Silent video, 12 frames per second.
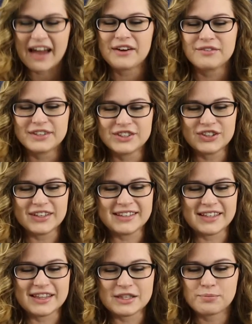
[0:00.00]
I originally
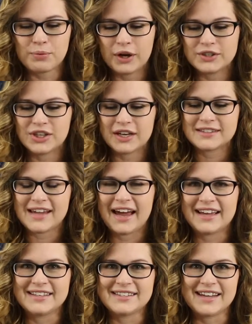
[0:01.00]
did this project
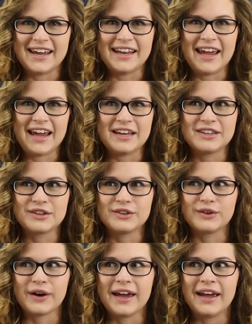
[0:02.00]
as an 8th
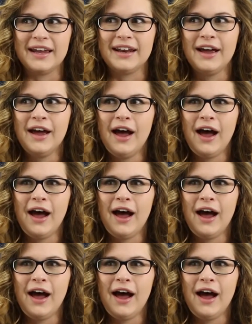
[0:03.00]
grade